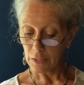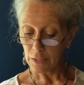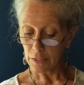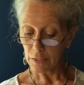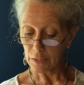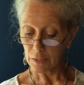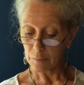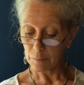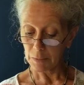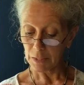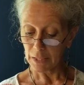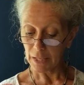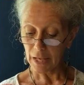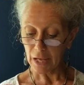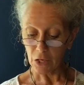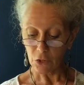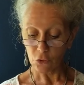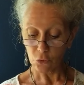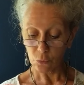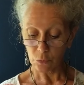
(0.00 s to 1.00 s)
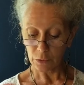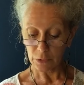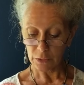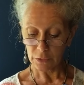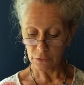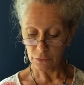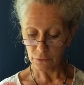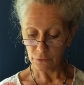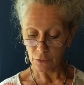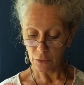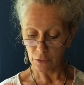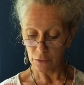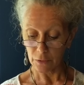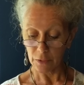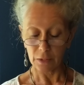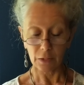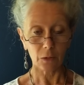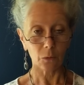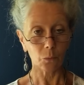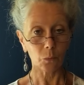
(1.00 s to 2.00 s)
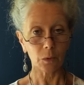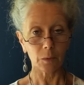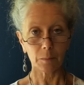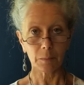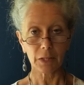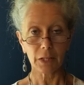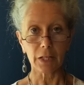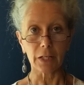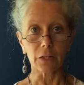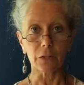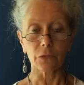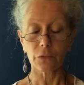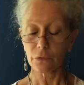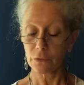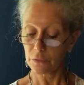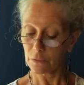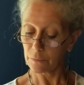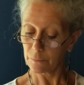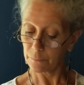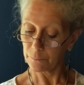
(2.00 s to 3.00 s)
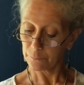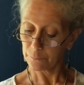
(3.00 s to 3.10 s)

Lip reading: it can be casually discarded and replaced.